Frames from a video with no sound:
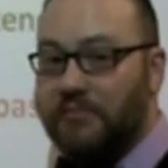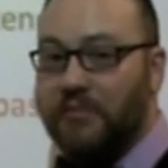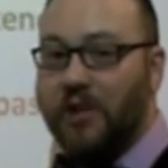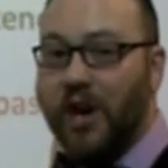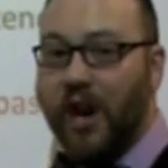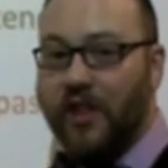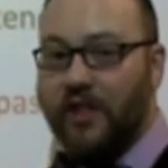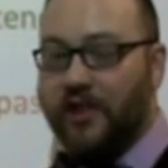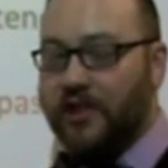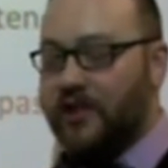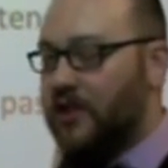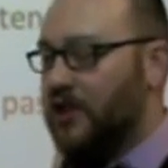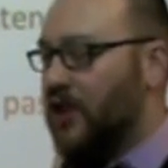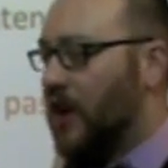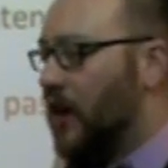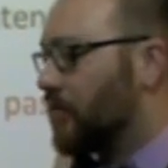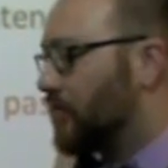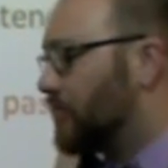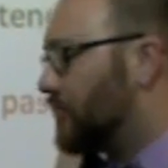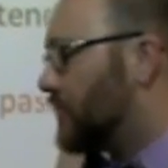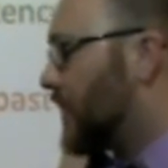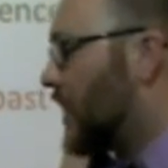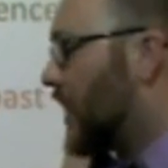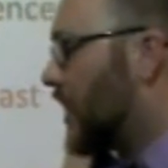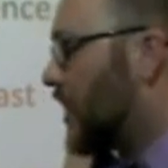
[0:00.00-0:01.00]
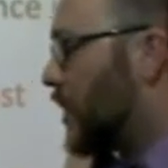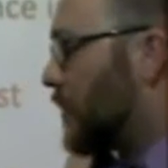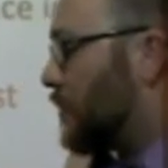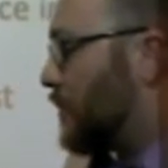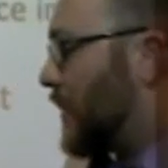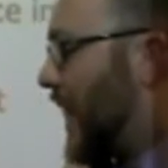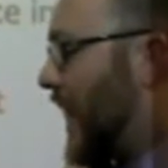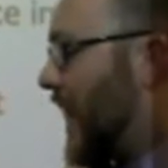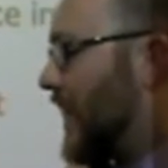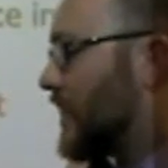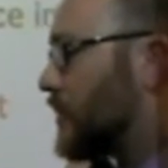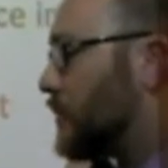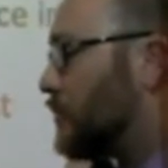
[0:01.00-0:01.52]
other stuff, and our
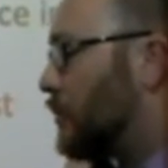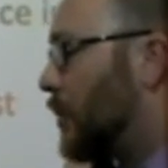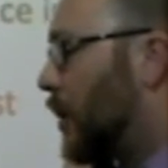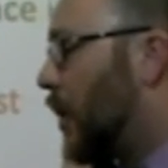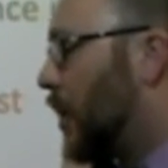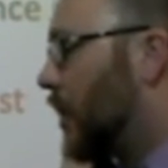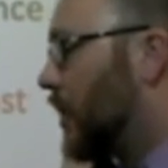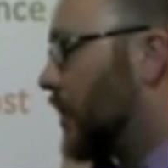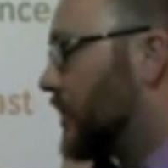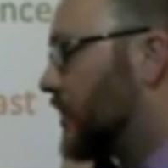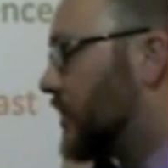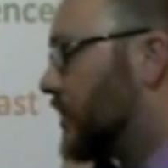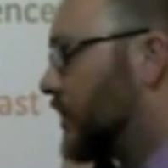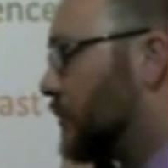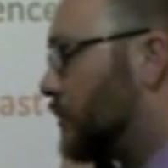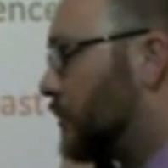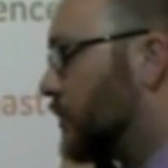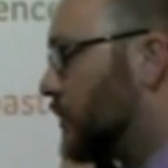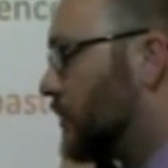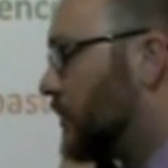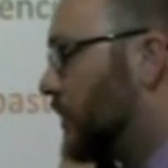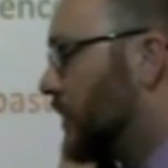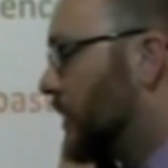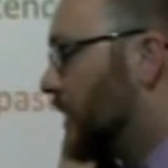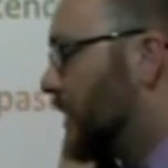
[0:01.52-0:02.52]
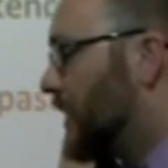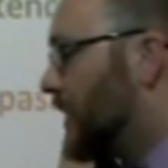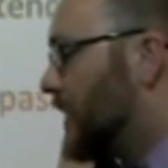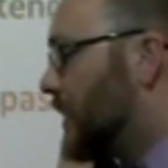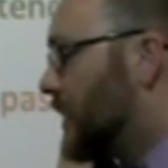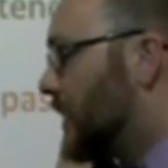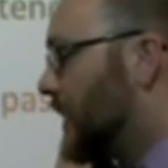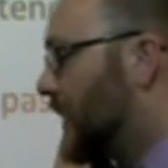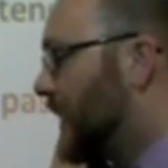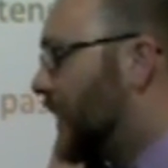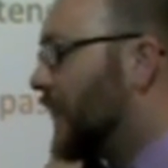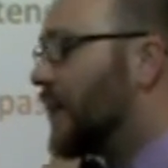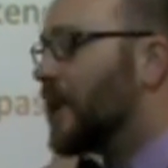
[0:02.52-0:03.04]
past participle.
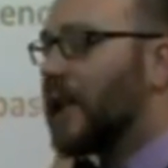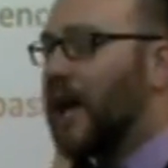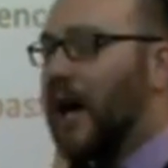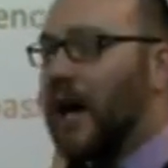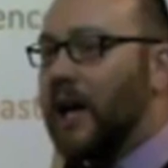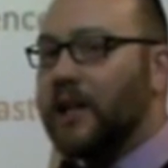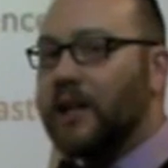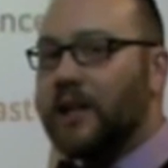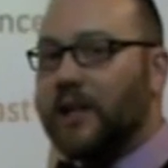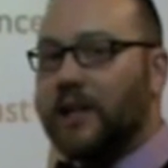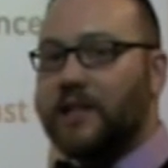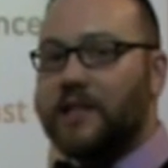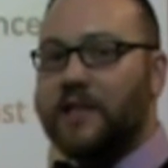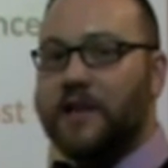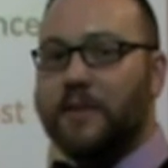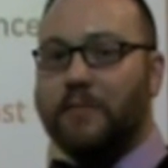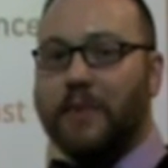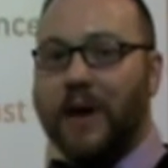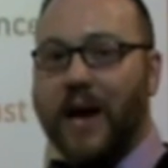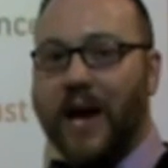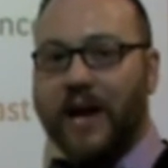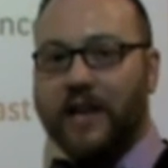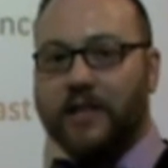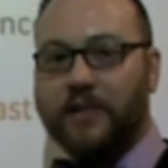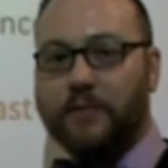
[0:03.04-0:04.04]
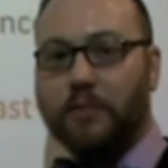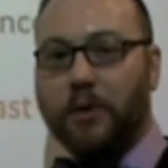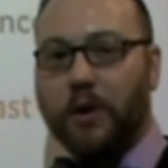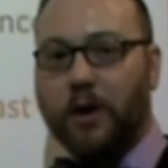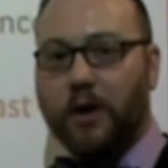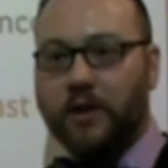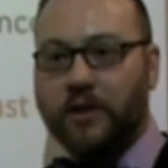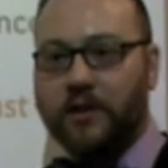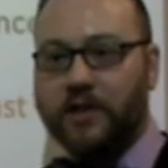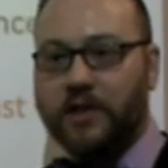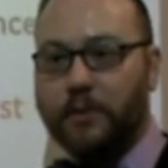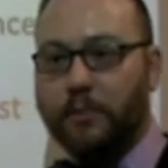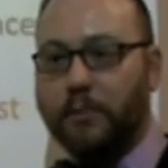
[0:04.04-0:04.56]
Gelernt is the past
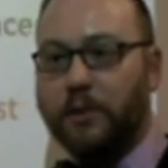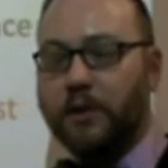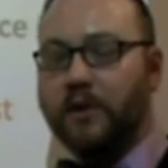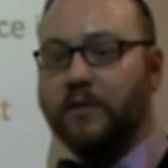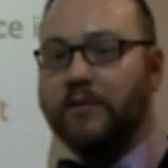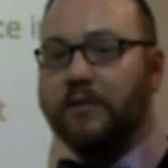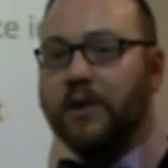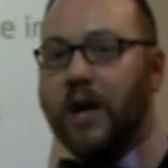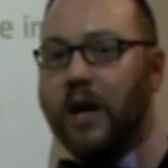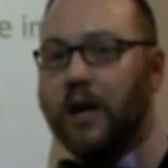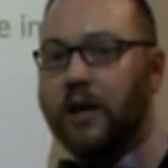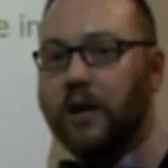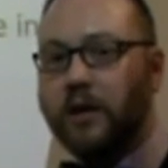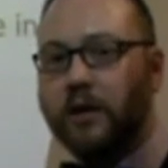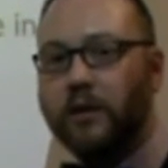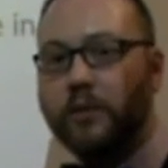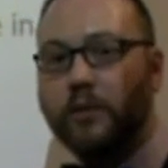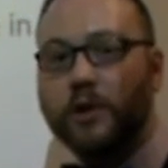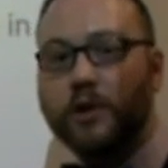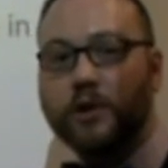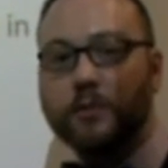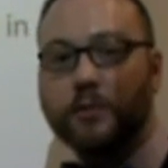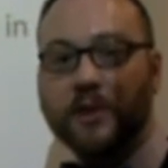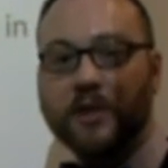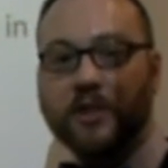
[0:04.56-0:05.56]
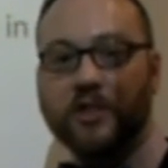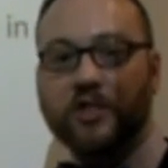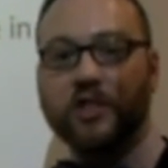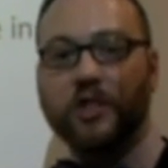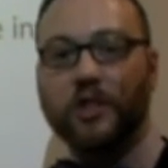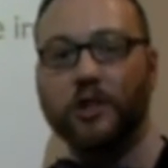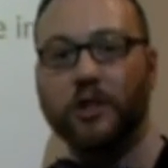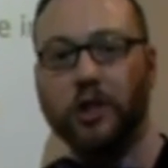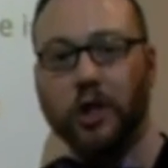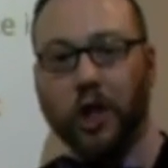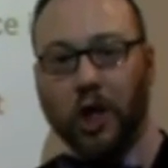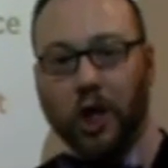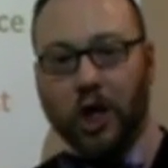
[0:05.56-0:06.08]
participle of lernen, which means to
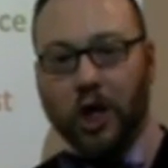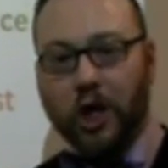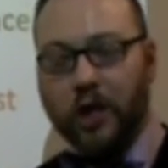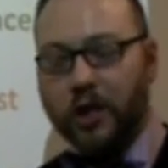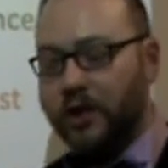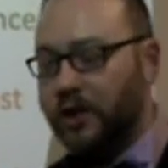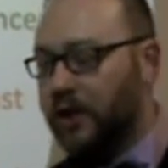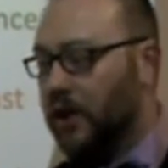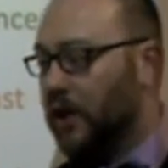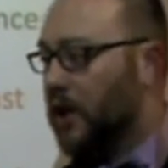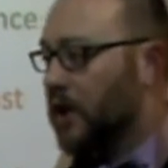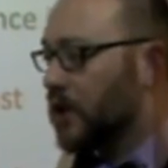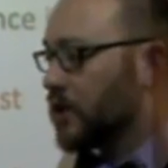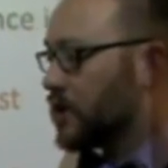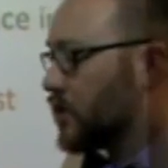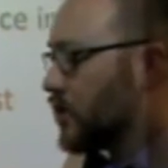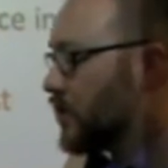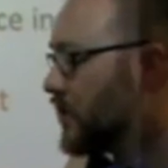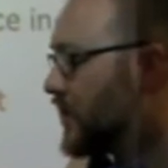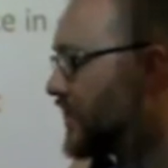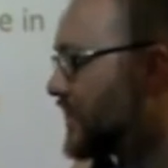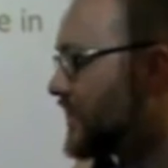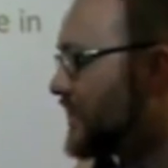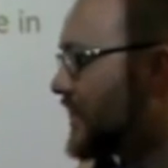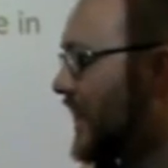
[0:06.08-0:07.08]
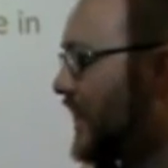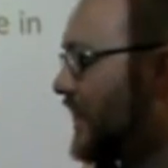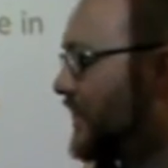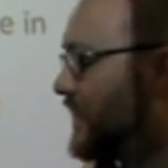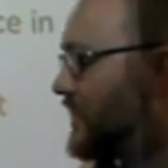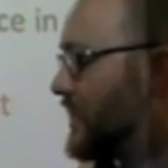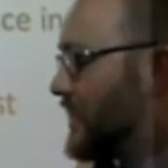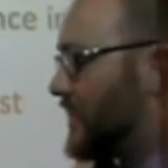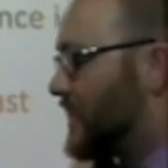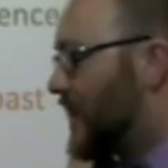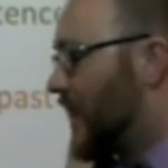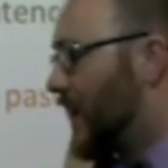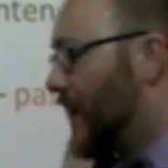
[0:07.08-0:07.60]
learn. So this sentence
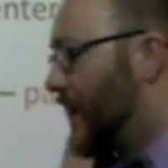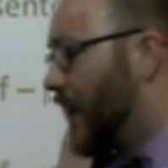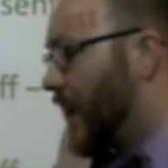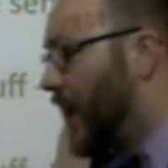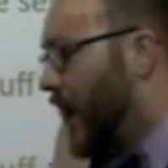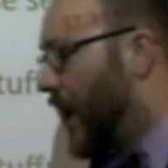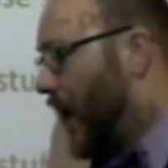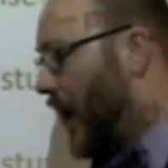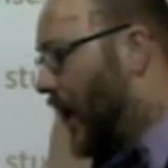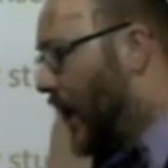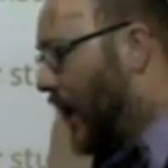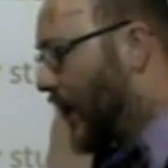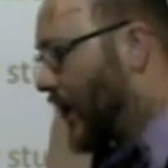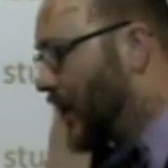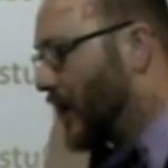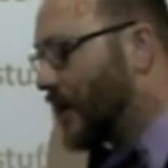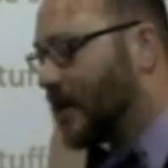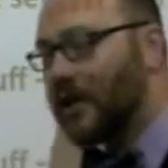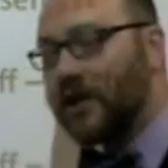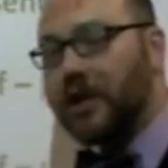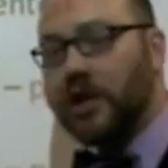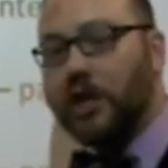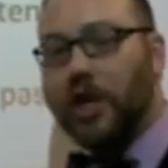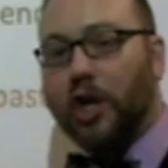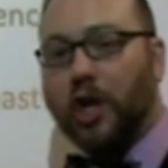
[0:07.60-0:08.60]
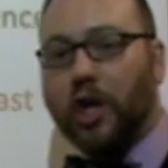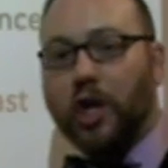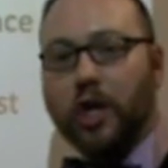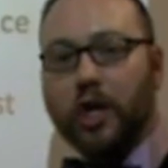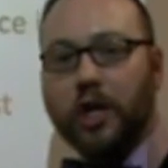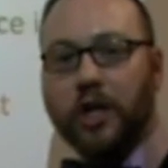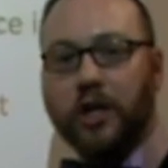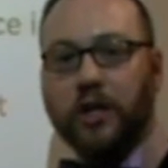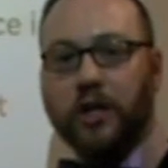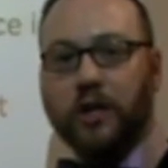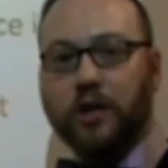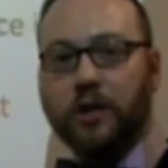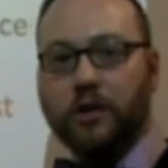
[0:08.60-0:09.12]
is saying, I
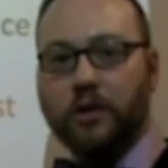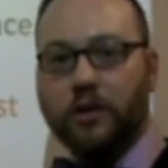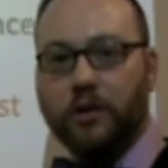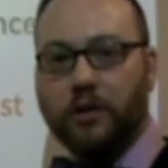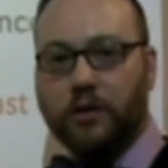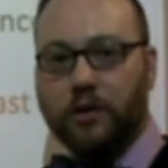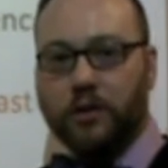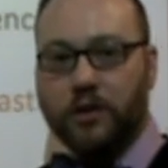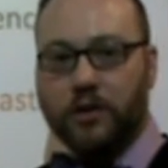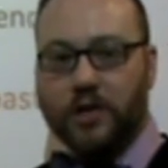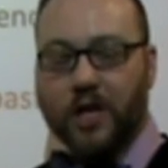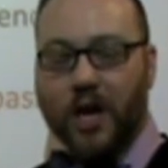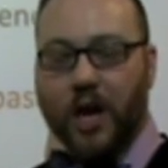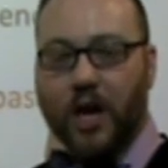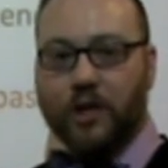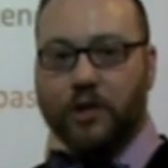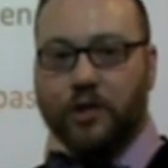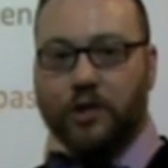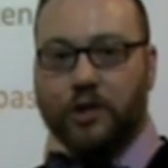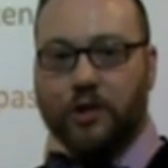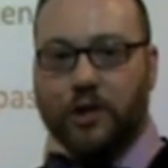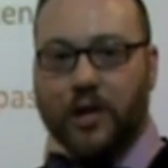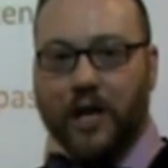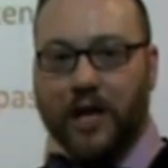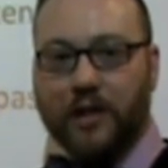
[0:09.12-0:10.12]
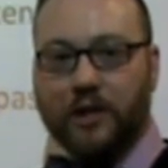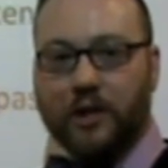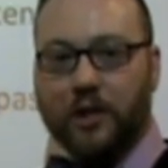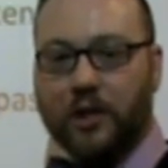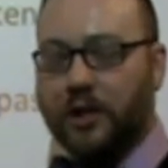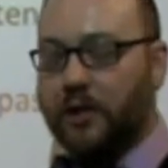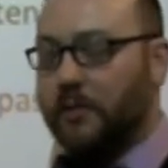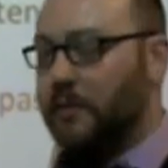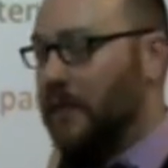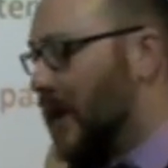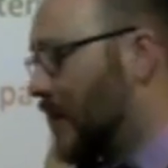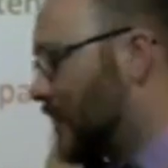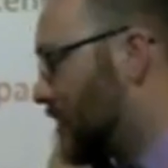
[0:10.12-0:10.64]
learned Dutch. I
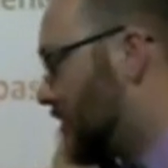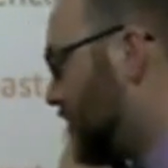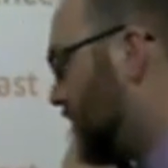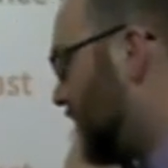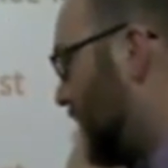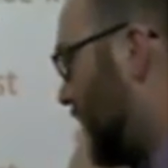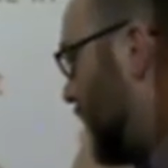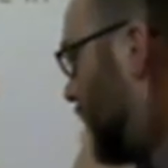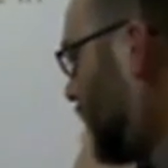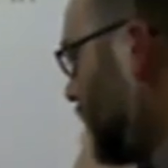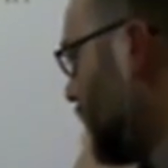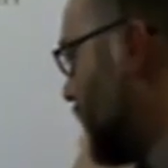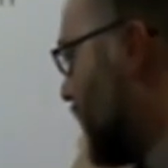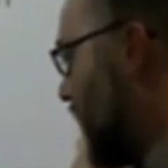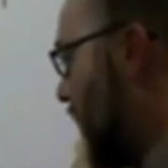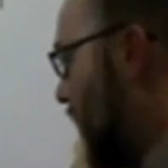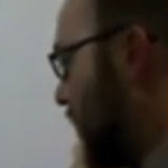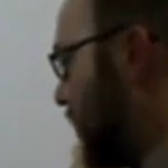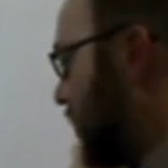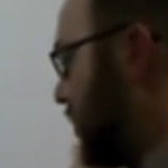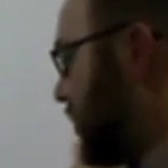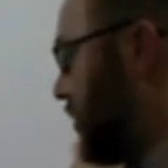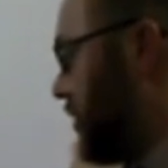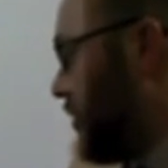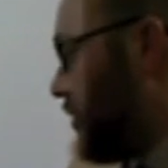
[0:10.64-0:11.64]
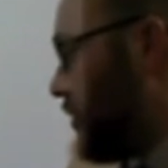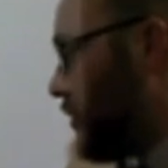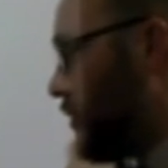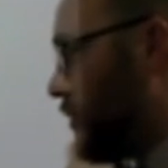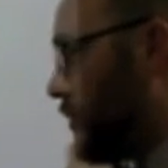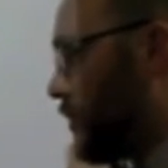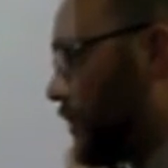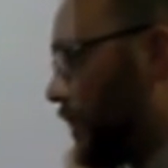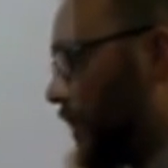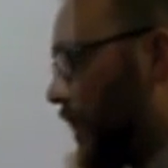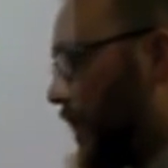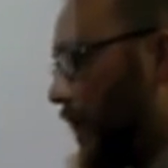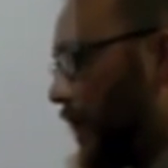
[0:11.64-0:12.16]
learned Pennsylvania Dutch.
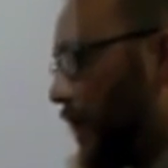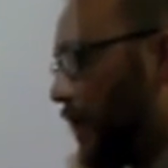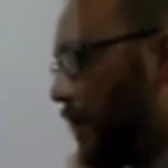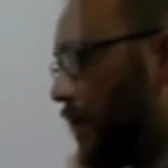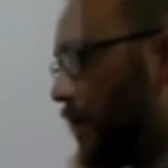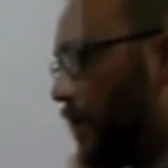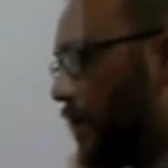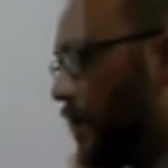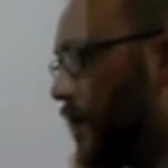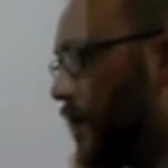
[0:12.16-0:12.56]
Okay?